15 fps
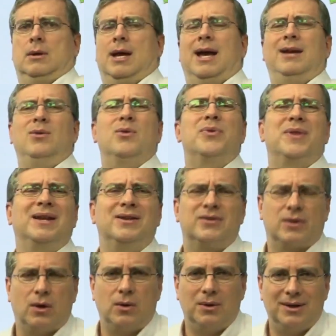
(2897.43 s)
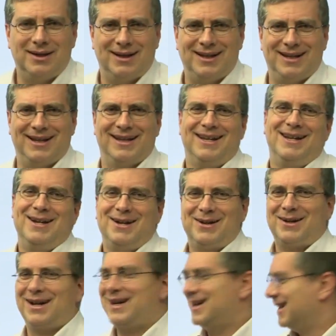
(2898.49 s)
I don't think so,
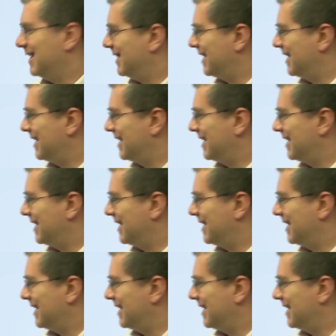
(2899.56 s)
right?